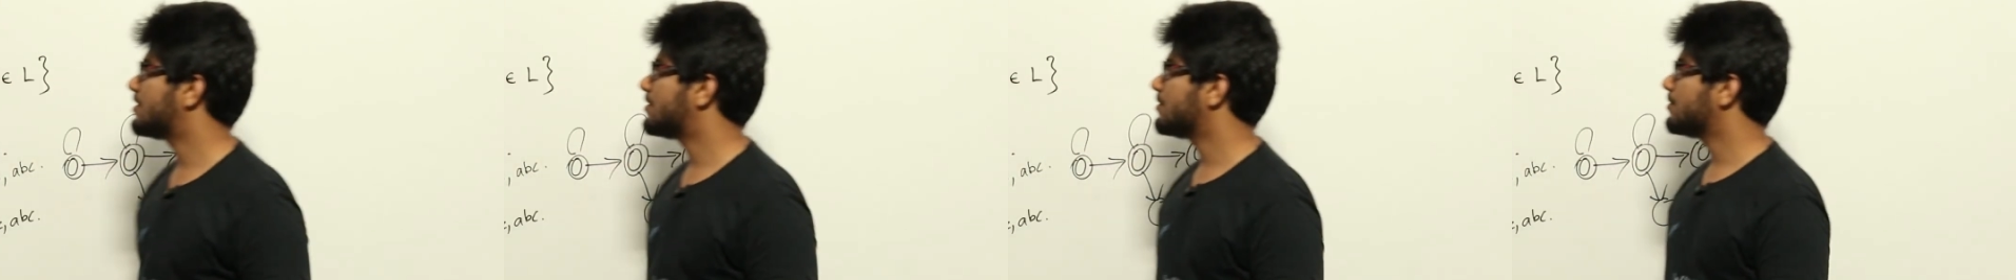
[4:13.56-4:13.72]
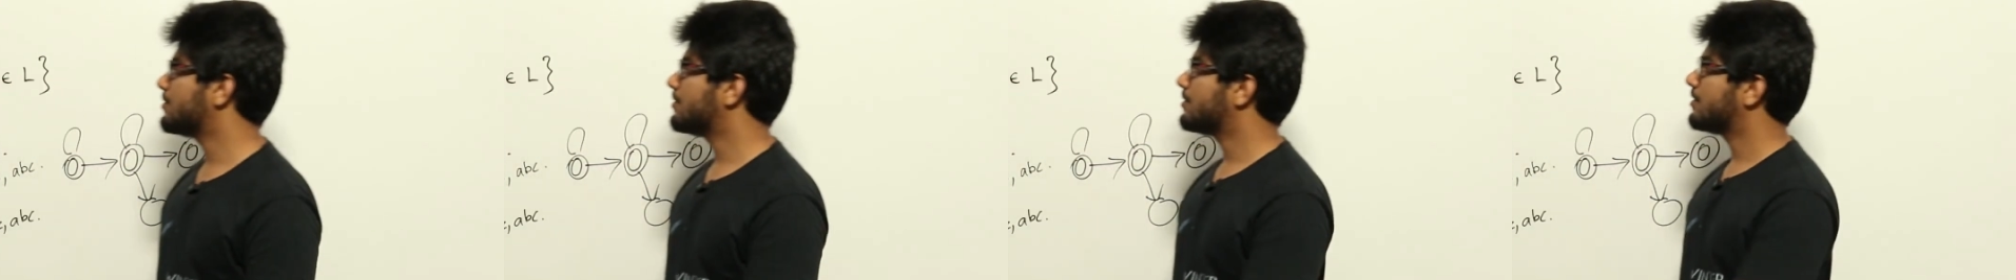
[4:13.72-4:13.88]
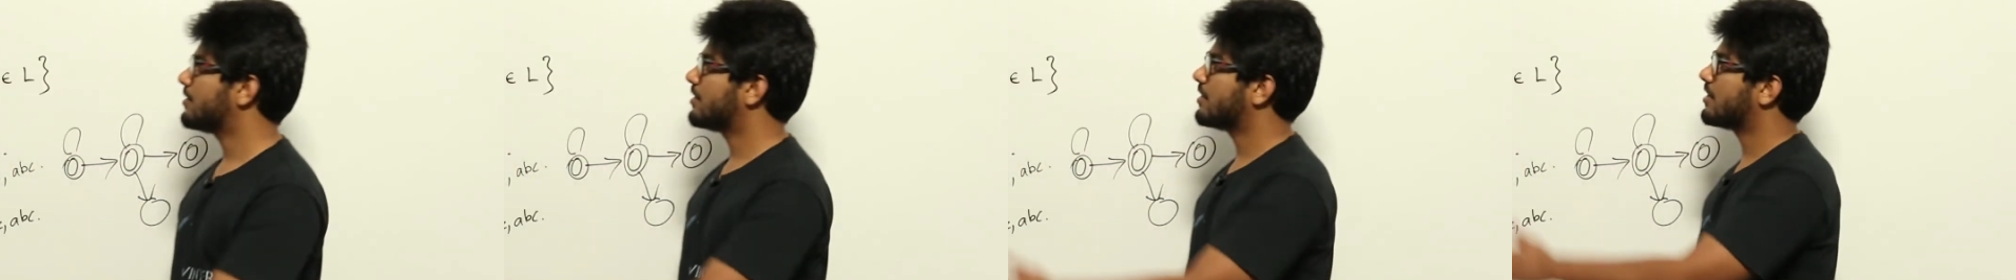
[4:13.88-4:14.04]

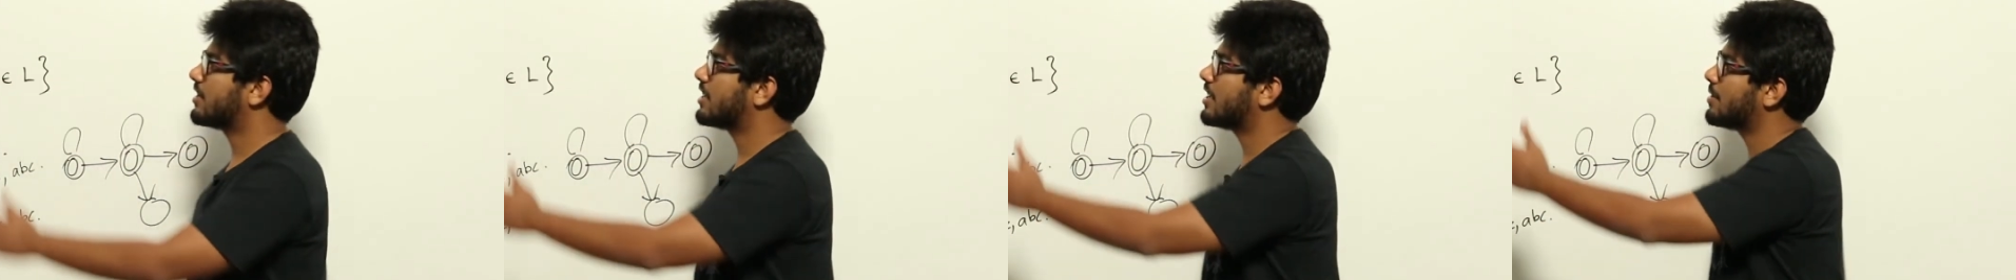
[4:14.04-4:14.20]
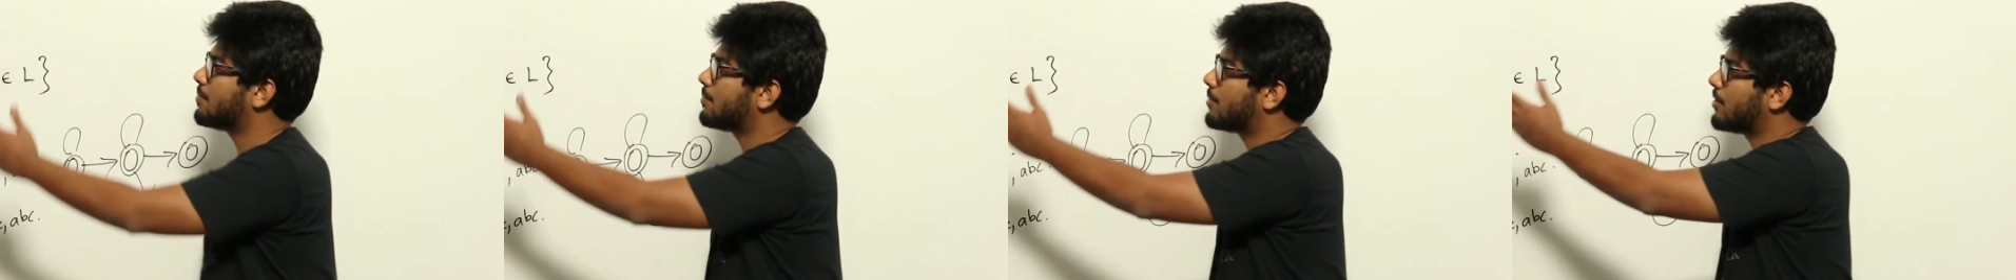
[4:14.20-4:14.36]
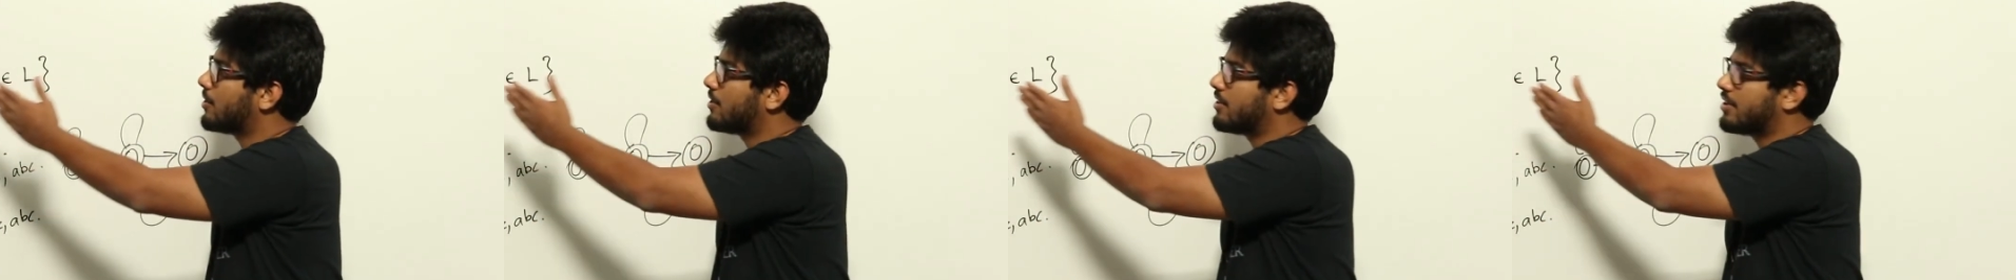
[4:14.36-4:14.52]
to
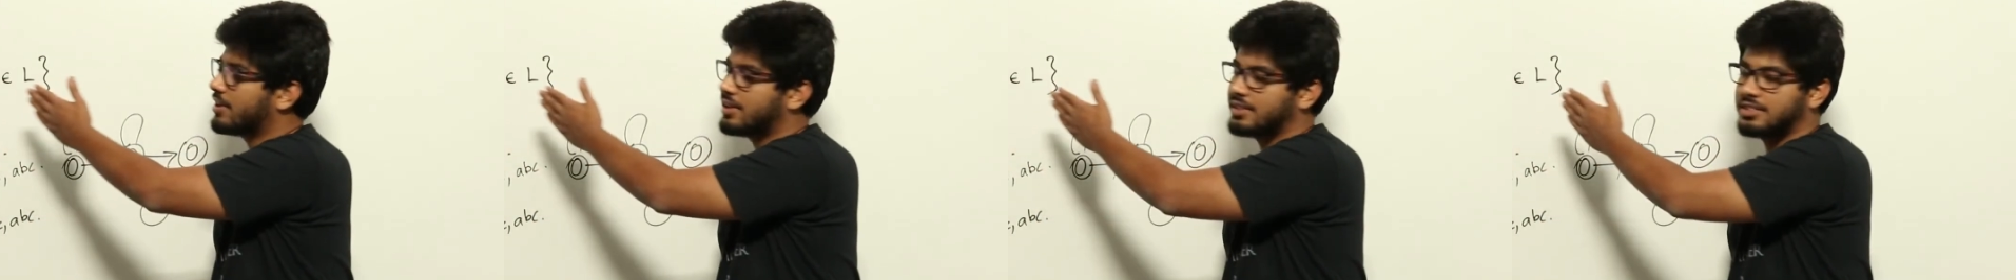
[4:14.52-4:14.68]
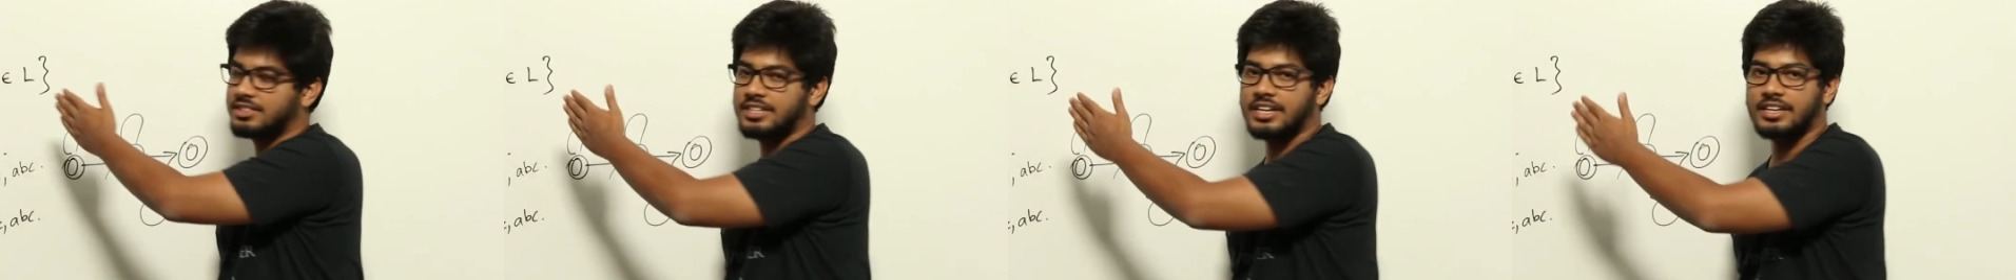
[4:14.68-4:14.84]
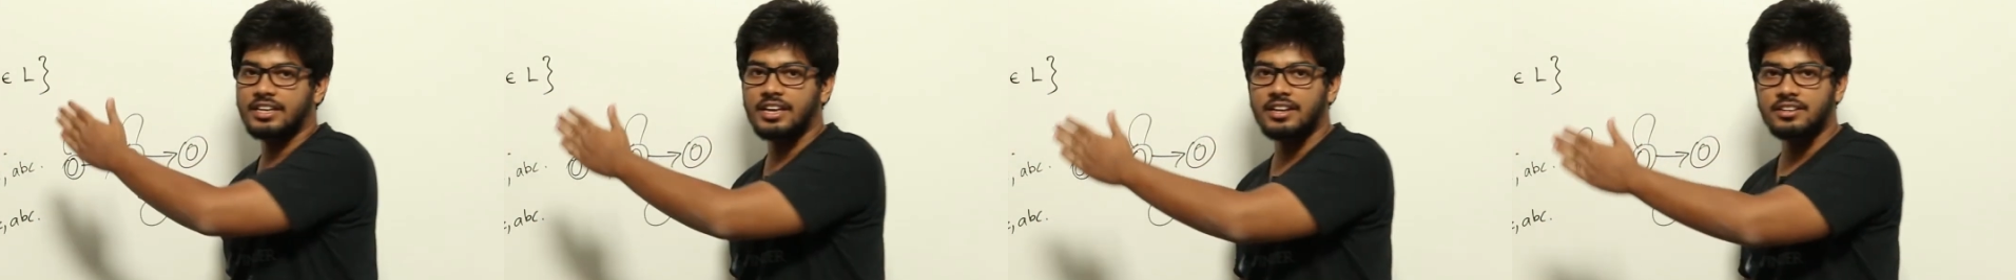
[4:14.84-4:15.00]
keep on
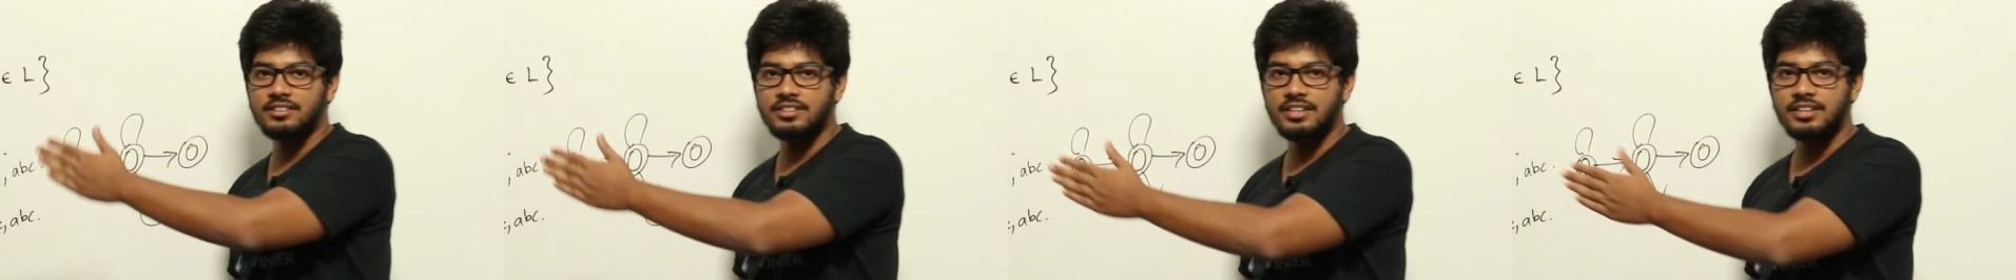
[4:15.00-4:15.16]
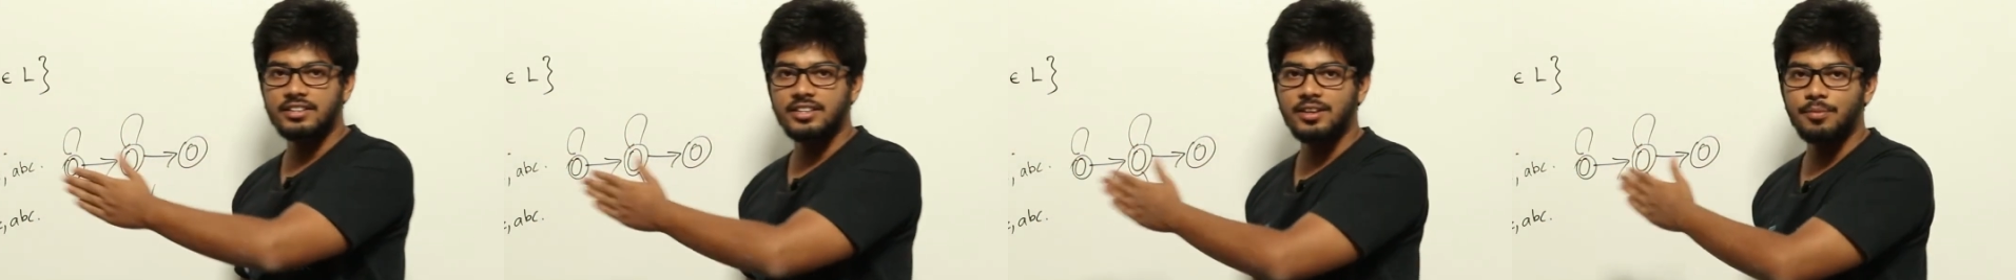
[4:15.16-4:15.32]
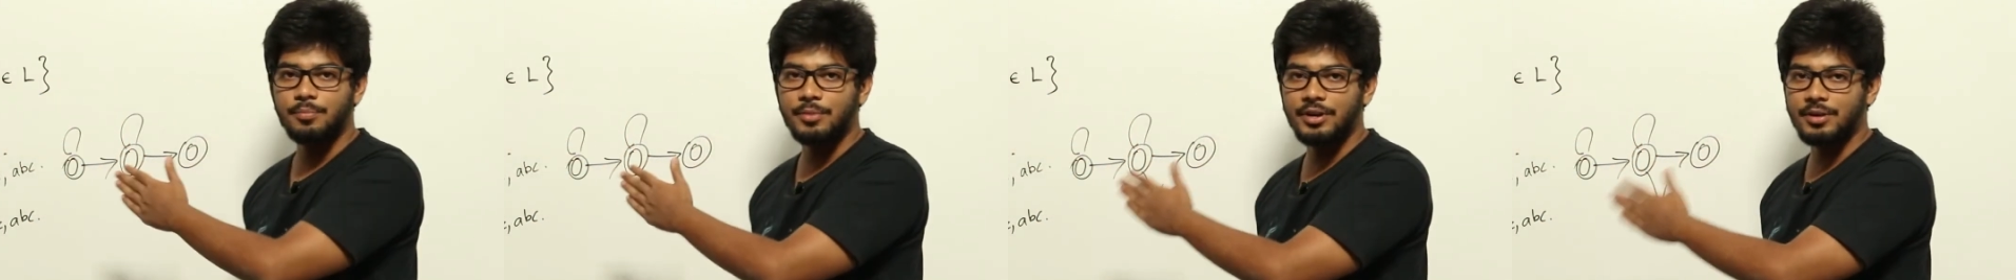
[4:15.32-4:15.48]
checking till
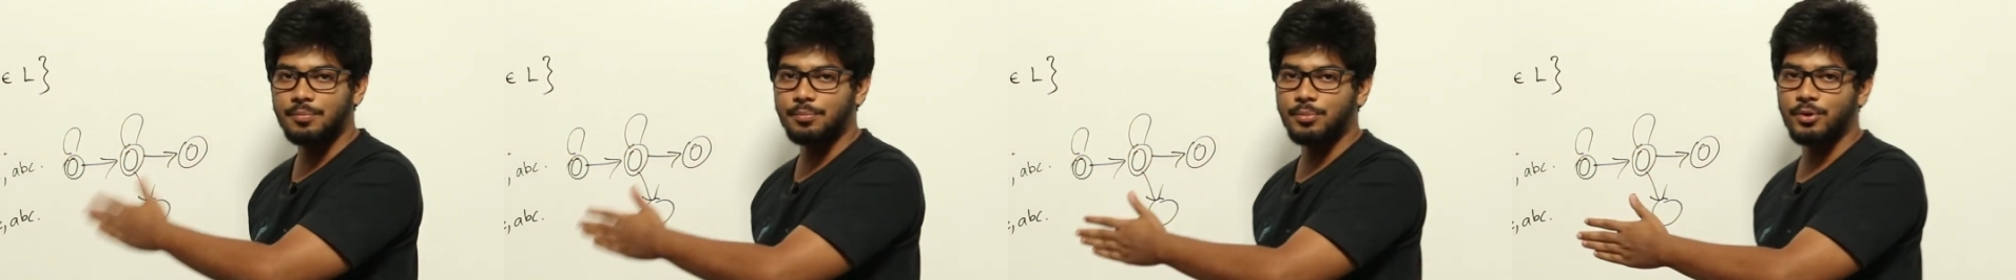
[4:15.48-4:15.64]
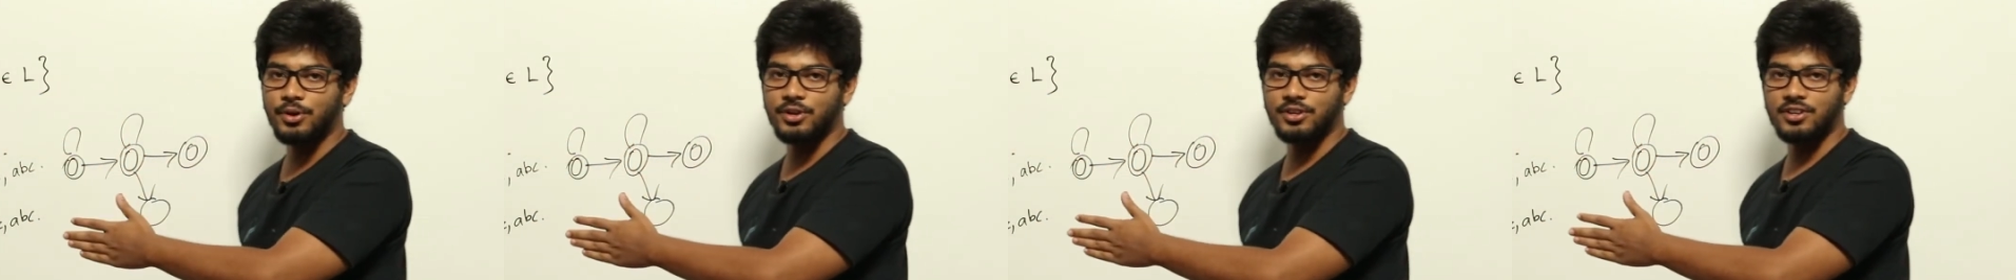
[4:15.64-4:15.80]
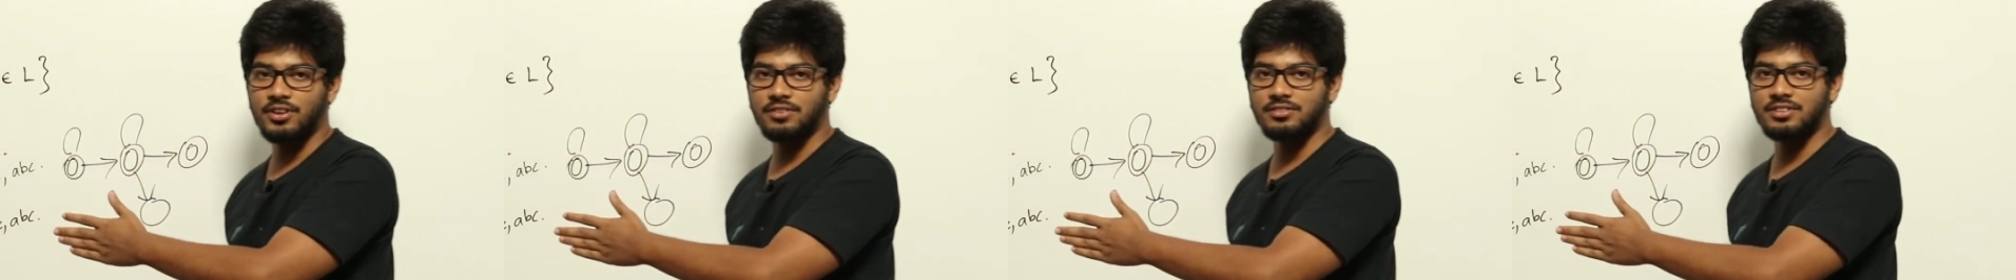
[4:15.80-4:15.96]
the
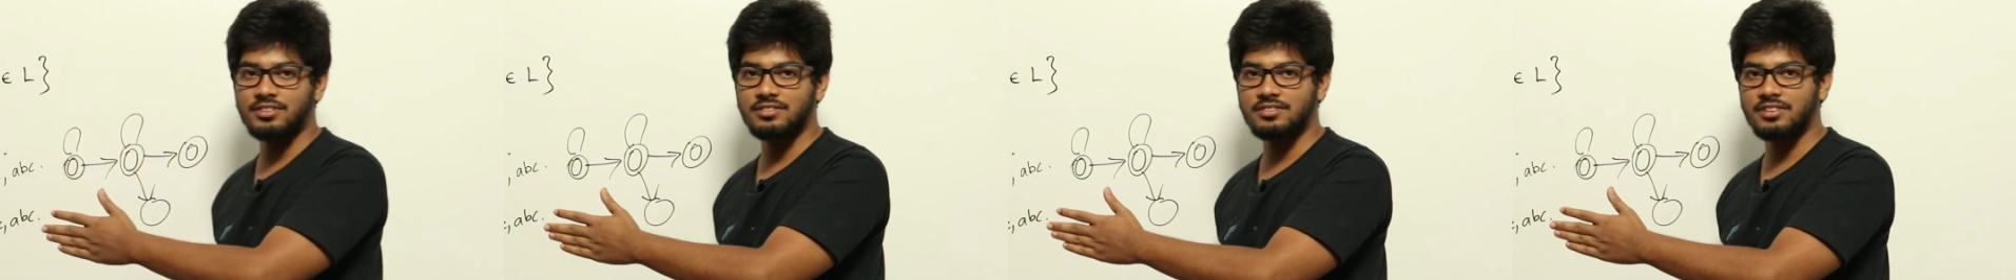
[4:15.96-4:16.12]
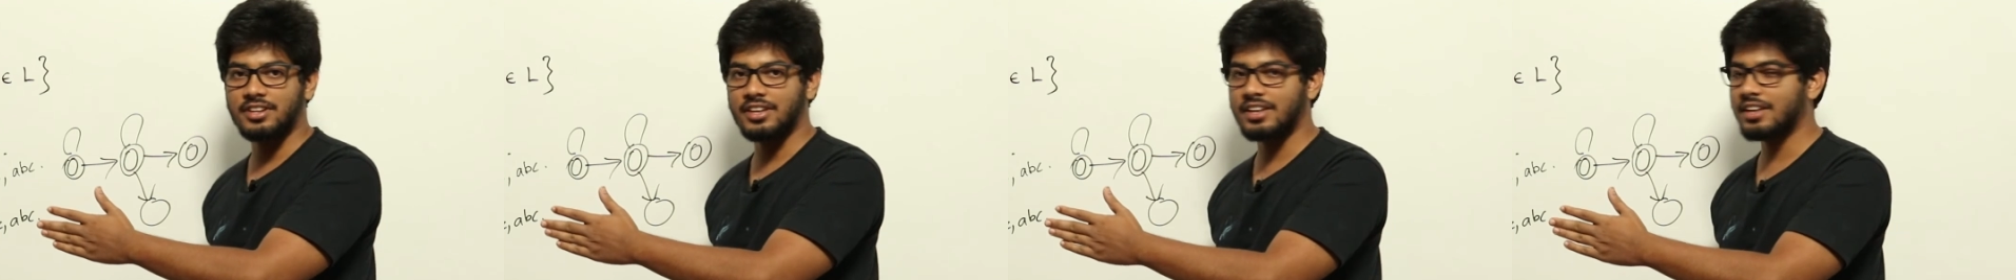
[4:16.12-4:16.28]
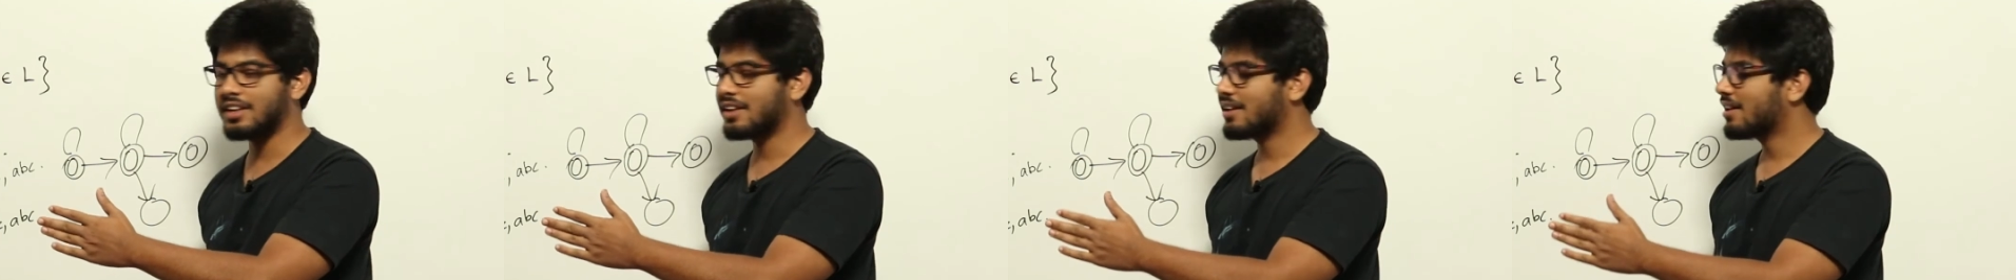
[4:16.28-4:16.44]
midpoint of the
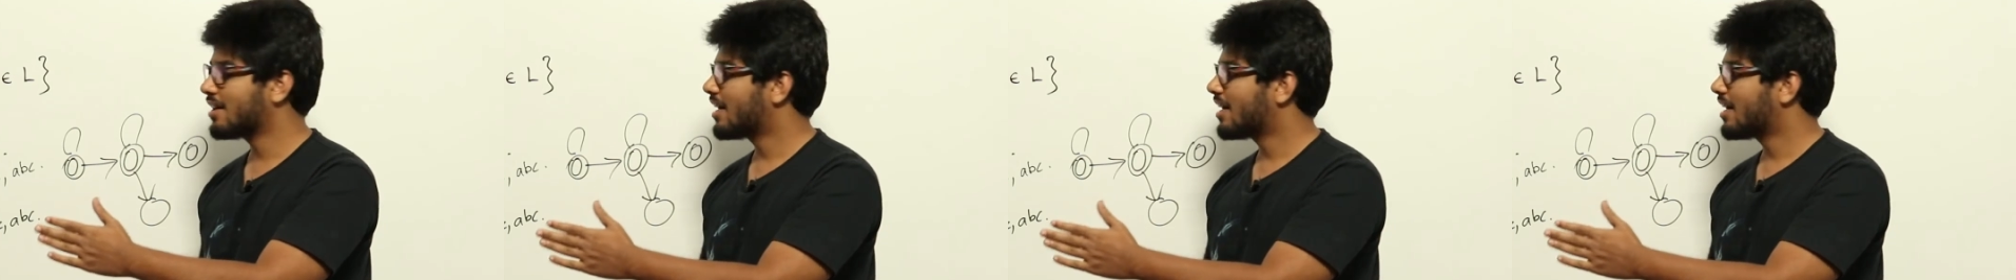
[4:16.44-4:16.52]
string,